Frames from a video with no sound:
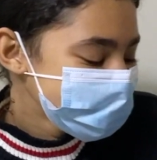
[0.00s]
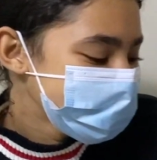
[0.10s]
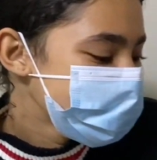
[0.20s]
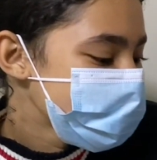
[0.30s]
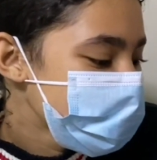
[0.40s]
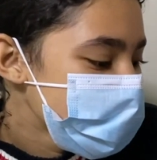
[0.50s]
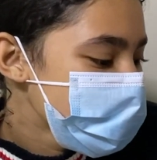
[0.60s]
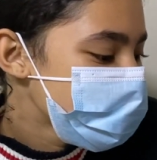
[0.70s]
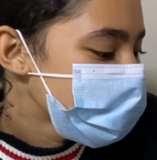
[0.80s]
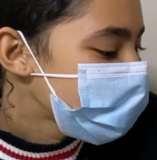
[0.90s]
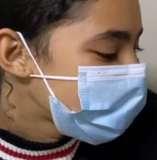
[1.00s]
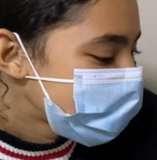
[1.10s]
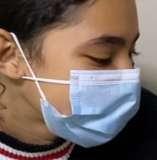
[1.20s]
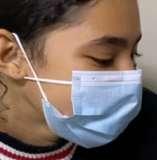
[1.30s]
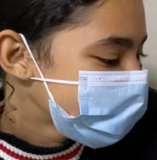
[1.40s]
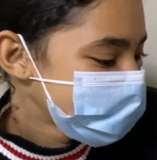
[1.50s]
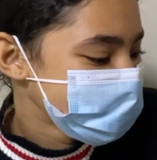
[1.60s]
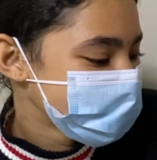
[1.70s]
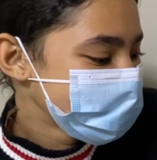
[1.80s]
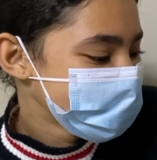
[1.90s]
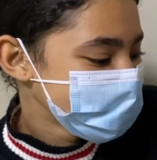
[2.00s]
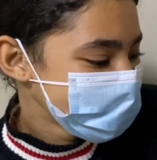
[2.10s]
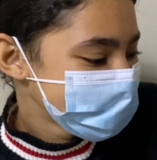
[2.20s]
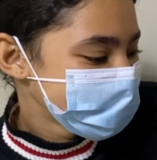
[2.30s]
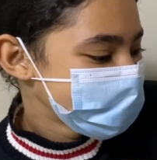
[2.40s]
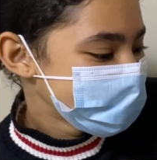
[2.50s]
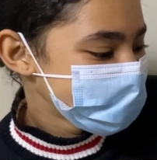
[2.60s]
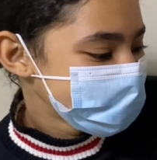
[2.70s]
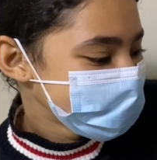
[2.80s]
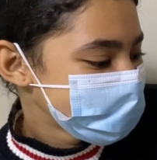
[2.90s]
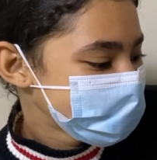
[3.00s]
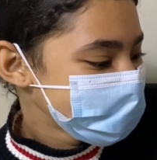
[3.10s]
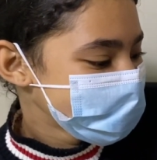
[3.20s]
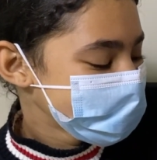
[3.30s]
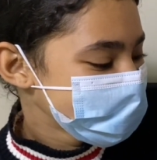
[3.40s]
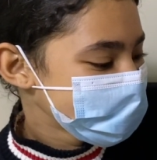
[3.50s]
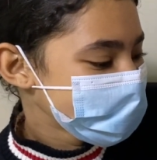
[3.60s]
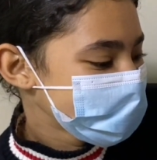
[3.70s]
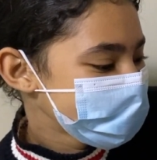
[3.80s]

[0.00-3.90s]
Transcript: He's adorable. You in love already? Yes.